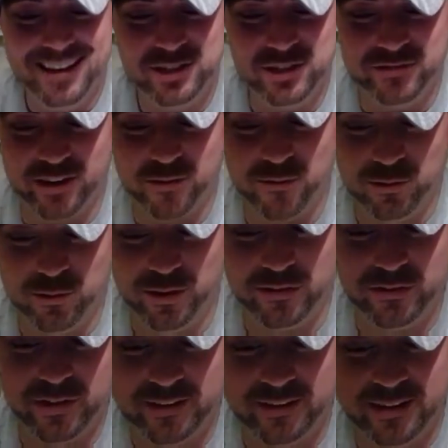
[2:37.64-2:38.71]
Just like Lucas
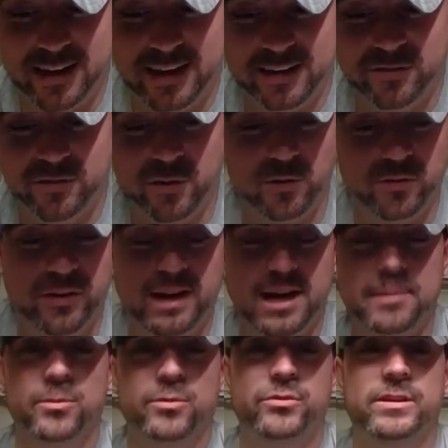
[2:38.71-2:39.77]
said, today is Thursday,
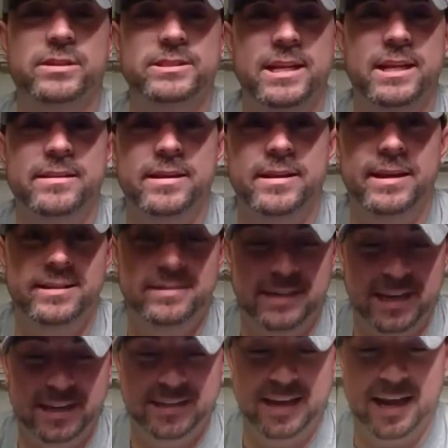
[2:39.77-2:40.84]
April 16th. It is
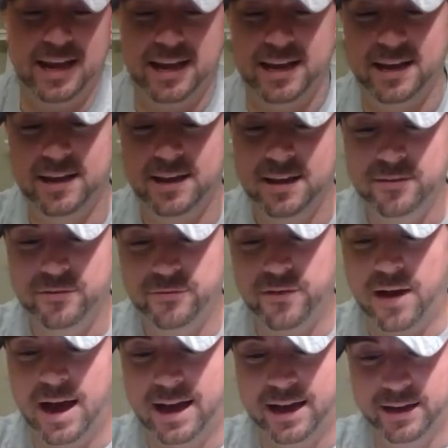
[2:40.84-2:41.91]
a day
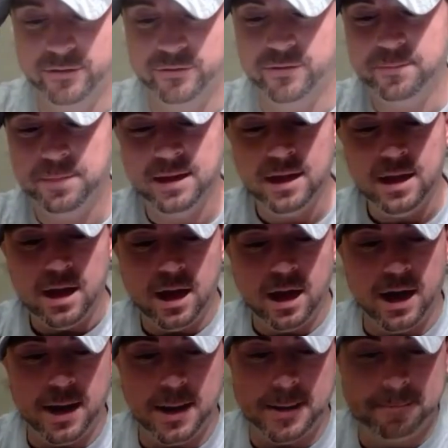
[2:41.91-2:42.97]
five.
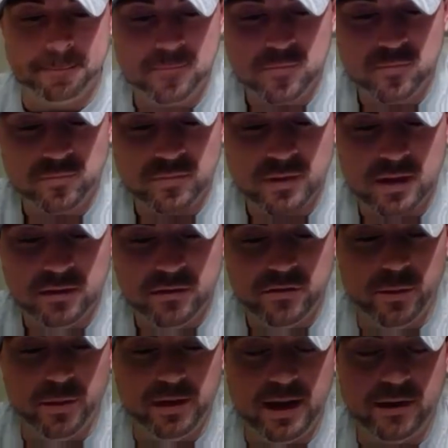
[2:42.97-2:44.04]
Um, so
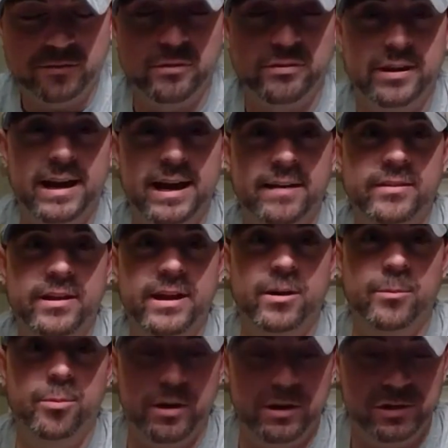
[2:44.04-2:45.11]
the announcements that I have today are
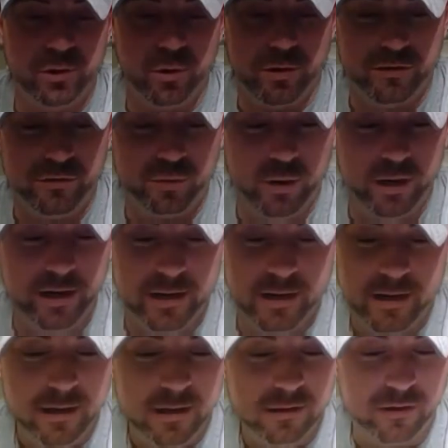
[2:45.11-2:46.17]
pretty short and sweet.
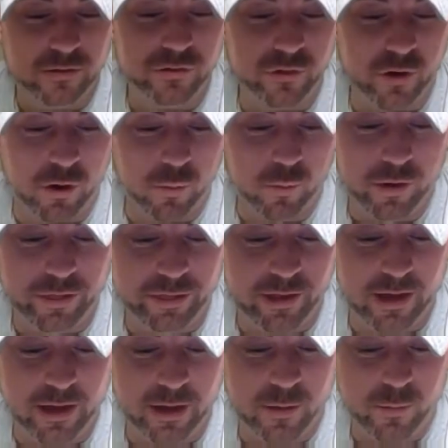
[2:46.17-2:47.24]
Let's start with
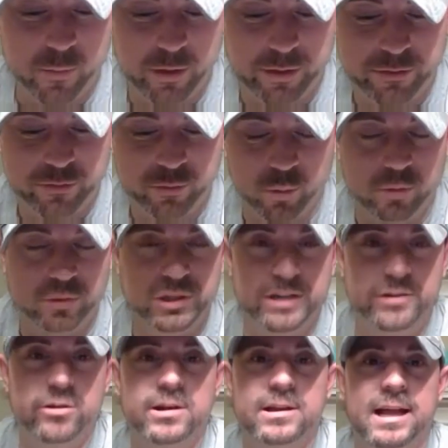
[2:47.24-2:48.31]
uh, with Schoology and
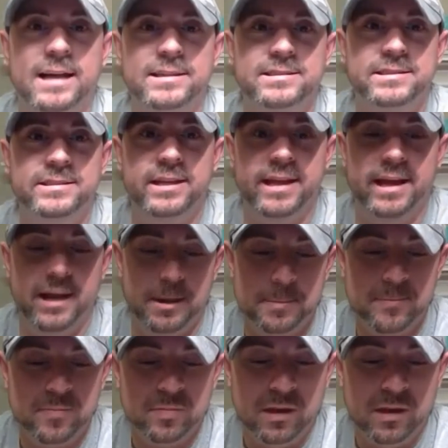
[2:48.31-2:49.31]
your classes today.